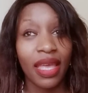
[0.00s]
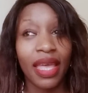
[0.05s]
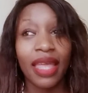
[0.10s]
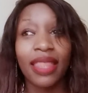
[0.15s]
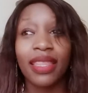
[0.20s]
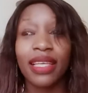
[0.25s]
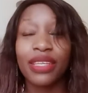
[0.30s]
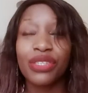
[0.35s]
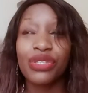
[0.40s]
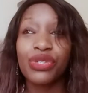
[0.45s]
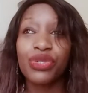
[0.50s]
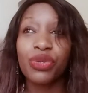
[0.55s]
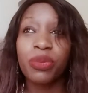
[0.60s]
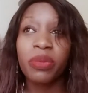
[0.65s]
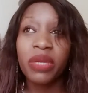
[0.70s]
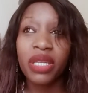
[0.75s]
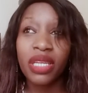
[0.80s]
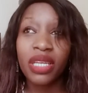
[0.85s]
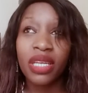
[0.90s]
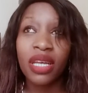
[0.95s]
And there are so
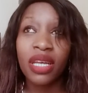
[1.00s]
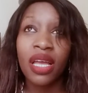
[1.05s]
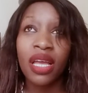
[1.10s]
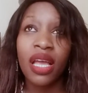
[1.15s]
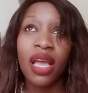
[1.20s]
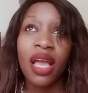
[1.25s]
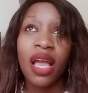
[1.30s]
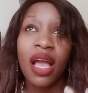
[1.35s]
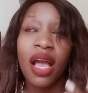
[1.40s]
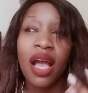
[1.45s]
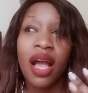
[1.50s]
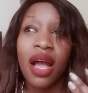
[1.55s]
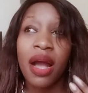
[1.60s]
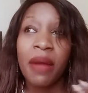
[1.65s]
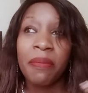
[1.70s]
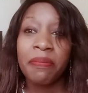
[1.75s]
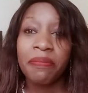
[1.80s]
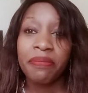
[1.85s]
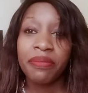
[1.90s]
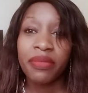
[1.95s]
many
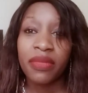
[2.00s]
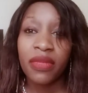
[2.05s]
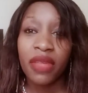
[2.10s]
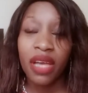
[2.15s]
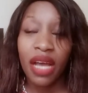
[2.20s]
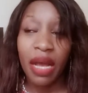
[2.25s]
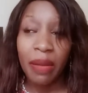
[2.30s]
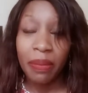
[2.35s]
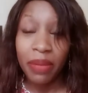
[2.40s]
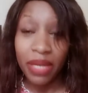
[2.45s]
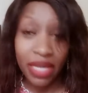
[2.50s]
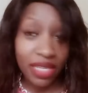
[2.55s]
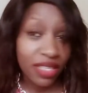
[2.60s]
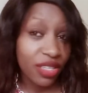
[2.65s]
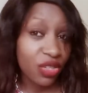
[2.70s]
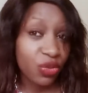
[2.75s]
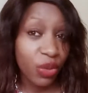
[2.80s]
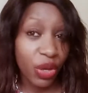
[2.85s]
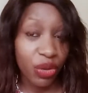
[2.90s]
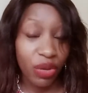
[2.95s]

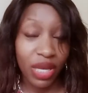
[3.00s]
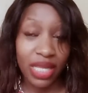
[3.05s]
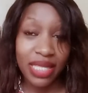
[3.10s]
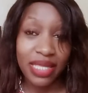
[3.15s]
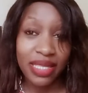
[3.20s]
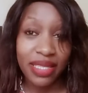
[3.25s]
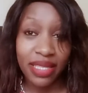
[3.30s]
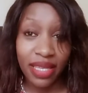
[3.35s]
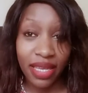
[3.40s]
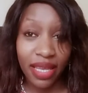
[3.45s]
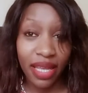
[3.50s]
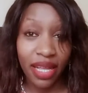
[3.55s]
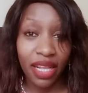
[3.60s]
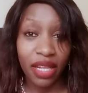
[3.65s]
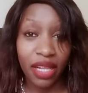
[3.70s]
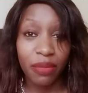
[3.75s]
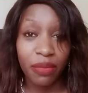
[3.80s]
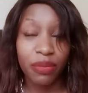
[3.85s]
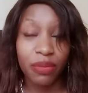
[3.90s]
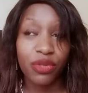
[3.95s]
places where you can seek
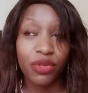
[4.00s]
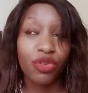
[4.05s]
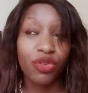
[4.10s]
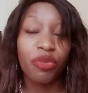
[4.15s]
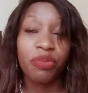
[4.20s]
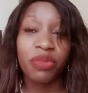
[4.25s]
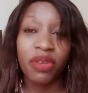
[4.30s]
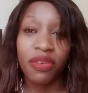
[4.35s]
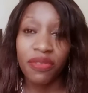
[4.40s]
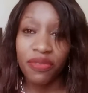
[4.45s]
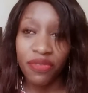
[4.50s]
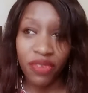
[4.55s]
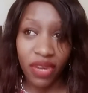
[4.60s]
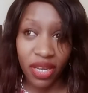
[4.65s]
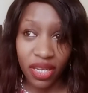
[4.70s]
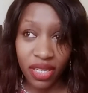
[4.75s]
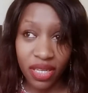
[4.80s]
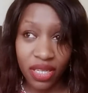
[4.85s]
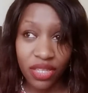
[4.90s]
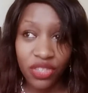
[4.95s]
help, so don't be
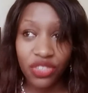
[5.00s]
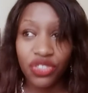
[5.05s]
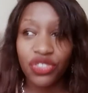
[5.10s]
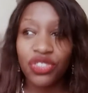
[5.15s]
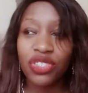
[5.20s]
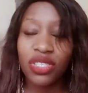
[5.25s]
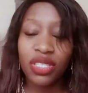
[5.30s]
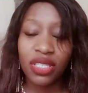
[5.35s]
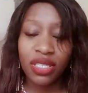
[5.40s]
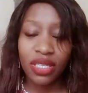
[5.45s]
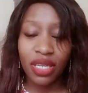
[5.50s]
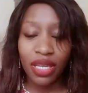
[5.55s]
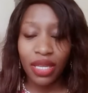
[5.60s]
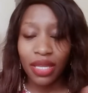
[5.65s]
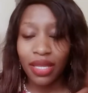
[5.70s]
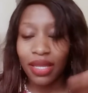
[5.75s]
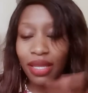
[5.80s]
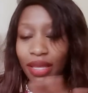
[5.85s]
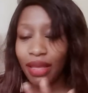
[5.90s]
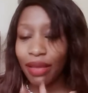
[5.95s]
afraid. Just
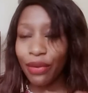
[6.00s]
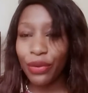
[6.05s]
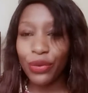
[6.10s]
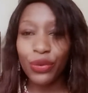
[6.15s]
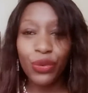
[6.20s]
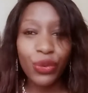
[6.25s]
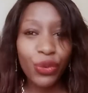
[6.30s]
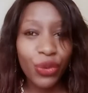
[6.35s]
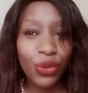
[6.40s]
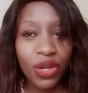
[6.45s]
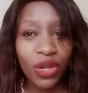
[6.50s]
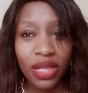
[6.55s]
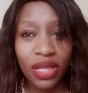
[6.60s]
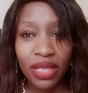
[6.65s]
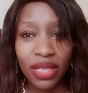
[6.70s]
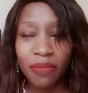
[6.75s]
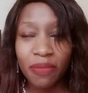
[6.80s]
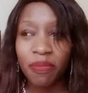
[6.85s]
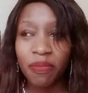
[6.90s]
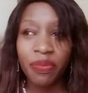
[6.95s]
Google,
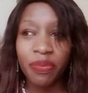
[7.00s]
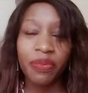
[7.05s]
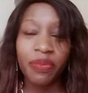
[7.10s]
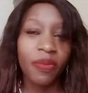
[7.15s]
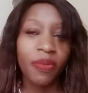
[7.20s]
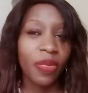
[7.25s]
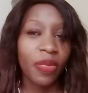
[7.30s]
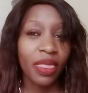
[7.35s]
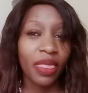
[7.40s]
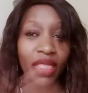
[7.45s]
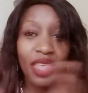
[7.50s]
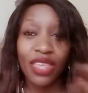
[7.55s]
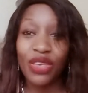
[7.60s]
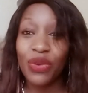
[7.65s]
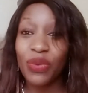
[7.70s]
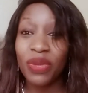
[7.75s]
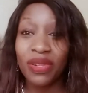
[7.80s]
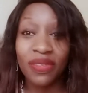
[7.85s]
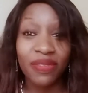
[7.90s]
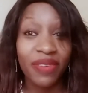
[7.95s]

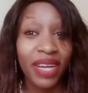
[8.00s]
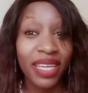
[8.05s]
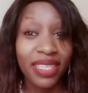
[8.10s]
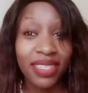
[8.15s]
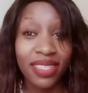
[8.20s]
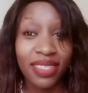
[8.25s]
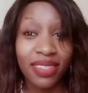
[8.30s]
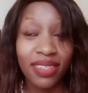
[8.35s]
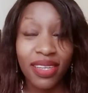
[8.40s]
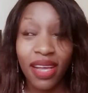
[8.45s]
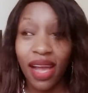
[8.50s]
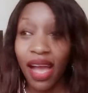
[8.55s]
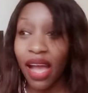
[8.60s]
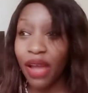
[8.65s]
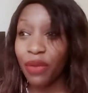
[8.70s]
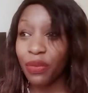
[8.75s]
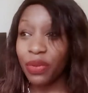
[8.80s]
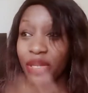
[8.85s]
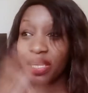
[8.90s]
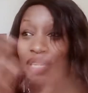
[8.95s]
you will find.
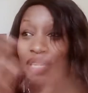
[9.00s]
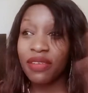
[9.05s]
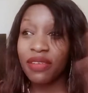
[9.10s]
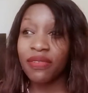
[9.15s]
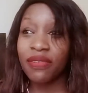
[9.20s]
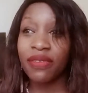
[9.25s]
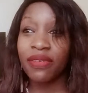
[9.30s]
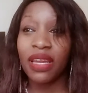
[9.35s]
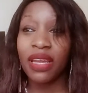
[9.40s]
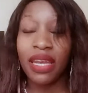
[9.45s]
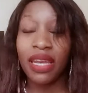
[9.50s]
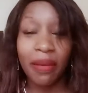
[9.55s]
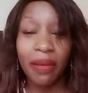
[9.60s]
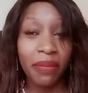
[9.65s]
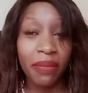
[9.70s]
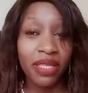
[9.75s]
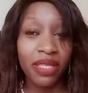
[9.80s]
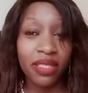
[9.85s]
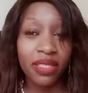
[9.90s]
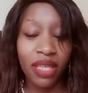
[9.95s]
I will leave
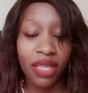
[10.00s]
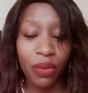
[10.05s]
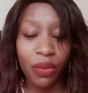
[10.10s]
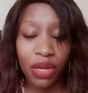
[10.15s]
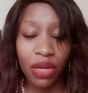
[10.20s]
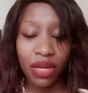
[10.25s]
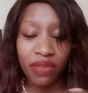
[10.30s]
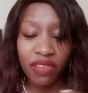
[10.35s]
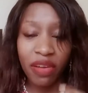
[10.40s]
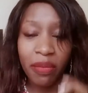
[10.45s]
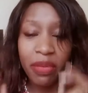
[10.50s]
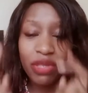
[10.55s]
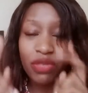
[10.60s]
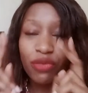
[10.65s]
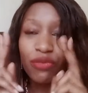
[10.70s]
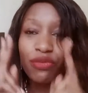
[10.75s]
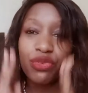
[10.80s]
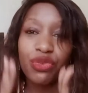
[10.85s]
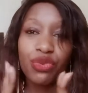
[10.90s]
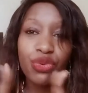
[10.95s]
numbers
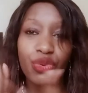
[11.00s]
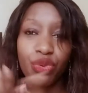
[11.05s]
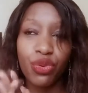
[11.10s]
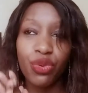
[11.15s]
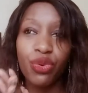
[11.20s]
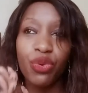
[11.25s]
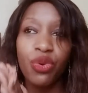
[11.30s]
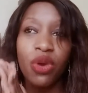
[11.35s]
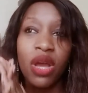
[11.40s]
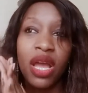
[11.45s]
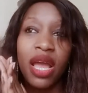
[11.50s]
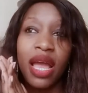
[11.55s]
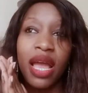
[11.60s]
of 2